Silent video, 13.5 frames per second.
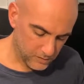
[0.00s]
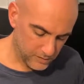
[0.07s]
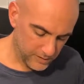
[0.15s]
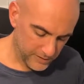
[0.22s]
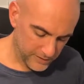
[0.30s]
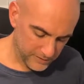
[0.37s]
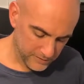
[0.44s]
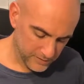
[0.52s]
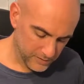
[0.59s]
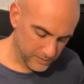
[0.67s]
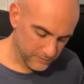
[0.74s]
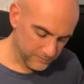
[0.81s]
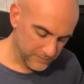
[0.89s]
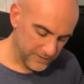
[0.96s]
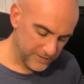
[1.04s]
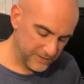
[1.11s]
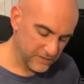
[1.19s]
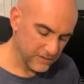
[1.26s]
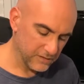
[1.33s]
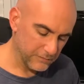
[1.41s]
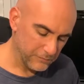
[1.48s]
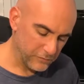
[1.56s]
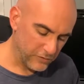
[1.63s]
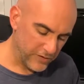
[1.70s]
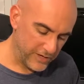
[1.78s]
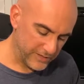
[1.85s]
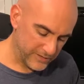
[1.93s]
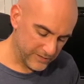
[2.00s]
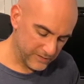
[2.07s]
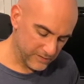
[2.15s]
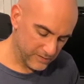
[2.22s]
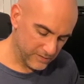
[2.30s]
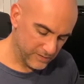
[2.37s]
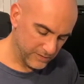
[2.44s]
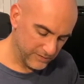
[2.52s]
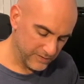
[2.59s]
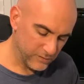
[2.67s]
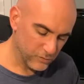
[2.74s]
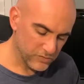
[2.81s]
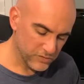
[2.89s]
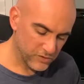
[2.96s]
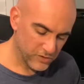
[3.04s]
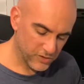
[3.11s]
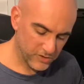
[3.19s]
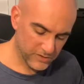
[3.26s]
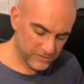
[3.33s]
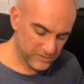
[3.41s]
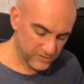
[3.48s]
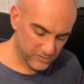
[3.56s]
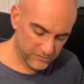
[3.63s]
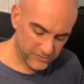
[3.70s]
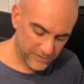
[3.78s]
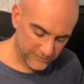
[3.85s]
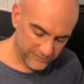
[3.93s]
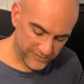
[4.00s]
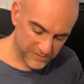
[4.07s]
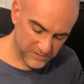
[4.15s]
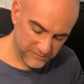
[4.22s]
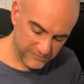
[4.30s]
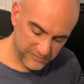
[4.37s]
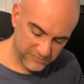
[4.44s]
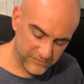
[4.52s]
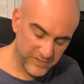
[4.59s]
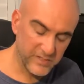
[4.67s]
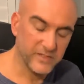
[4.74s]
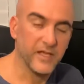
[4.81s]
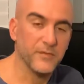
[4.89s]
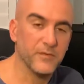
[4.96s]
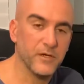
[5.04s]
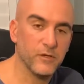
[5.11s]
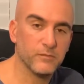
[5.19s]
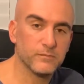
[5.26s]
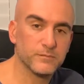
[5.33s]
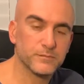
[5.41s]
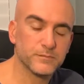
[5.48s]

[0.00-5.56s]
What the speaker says: and I needed a break and didn't return until Final Fantasy 15 came out.